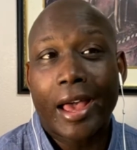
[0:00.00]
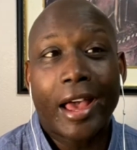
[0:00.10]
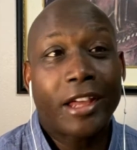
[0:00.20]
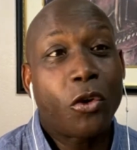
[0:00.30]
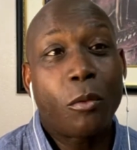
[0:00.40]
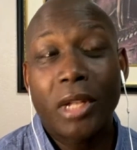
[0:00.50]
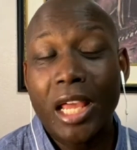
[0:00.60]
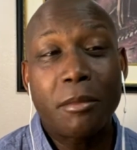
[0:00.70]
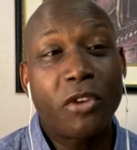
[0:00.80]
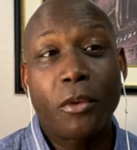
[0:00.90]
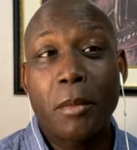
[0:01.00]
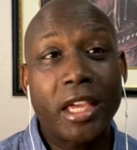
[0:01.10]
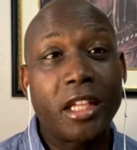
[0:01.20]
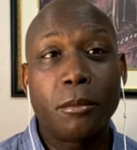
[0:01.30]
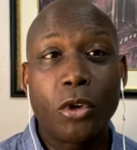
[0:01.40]
I don't blame him for
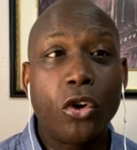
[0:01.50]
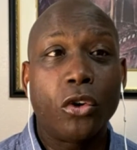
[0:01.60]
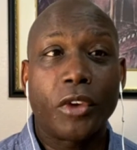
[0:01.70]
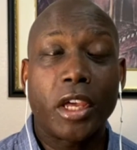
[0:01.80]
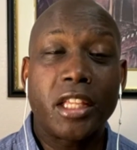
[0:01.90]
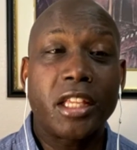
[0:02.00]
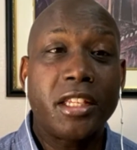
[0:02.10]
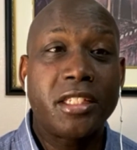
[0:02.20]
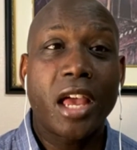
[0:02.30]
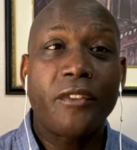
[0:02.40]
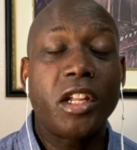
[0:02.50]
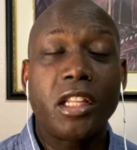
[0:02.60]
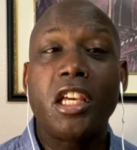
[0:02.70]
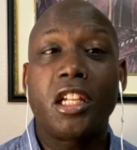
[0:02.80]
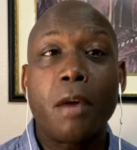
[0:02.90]
making a move. It is
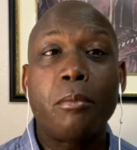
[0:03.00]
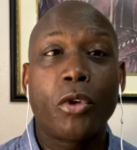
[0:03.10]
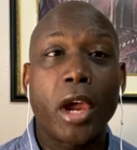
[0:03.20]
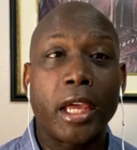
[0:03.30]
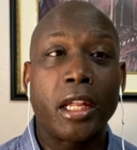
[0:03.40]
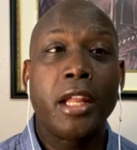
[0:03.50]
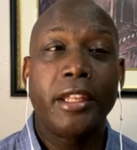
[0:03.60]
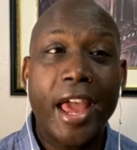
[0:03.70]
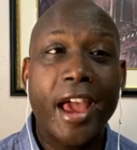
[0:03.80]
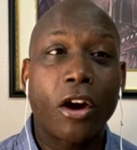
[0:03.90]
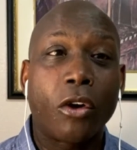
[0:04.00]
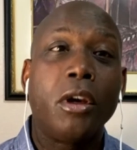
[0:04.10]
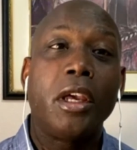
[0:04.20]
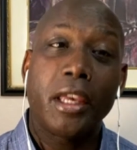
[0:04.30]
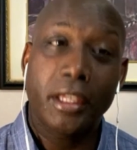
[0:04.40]
definitely an upgrade. Now,
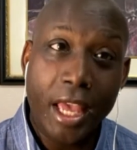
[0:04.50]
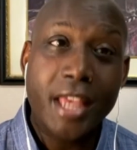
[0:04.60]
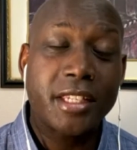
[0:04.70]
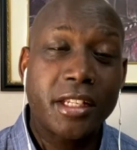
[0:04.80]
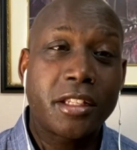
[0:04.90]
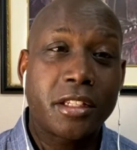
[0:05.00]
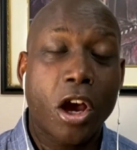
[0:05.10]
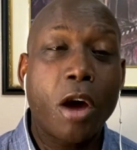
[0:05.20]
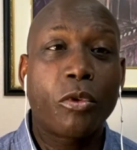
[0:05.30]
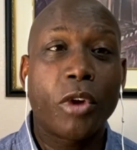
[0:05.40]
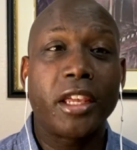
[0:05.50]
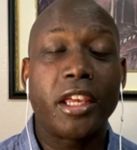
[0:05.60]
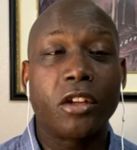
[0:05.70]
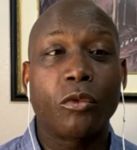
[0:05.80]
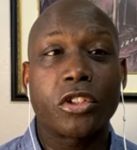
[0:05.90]
yes, it is an upgrade
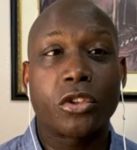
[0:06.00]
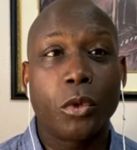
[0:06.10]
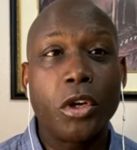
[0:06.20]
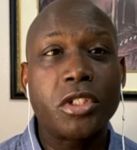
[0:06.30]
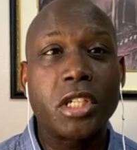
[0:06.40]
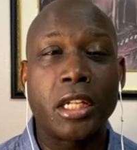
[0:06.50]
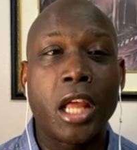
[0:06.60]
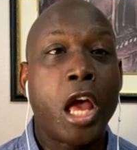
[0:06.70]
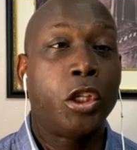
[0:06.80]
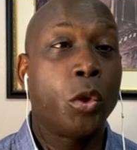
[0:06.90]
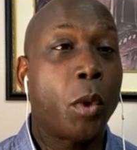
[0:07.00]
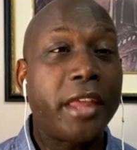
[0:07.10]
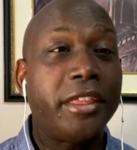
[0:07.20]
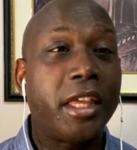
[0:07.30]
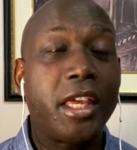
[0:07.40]
getting Russell Wilson. Do I
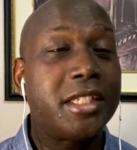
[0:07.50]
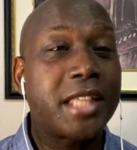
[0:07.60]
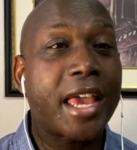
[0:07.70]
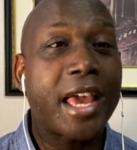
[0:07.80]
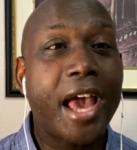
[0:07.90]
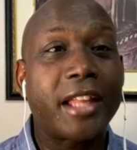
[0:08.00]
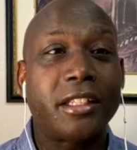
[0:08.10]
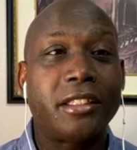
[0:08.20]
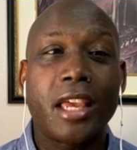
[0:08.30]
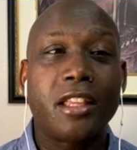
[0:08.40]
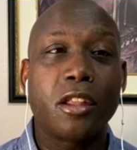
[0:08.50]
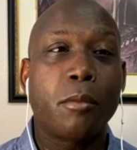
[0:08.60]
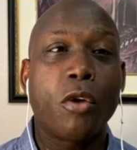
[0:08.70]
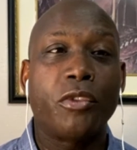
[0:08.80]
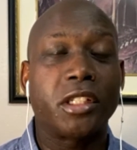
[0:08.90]
think he's that guy to take
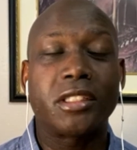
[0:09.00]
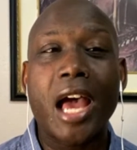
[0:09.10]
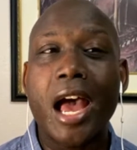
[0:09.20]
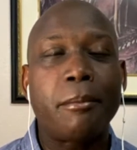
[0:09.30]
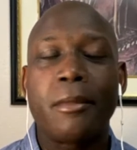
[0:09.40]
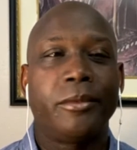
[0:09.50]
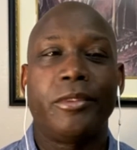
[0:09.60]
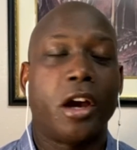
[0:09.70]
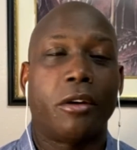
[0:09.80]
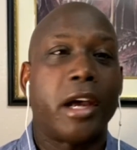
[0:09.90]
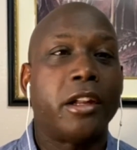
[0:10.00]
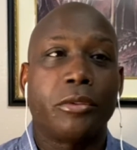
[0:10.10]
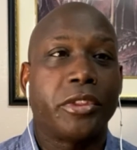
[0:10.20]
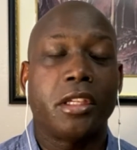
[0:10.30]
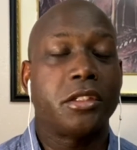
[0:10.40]
them over the top? No, I
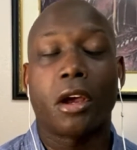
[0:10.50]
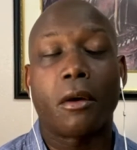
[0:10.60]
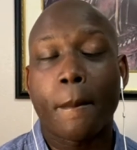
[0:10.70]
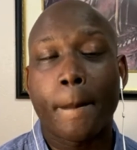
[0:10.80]
don't think so.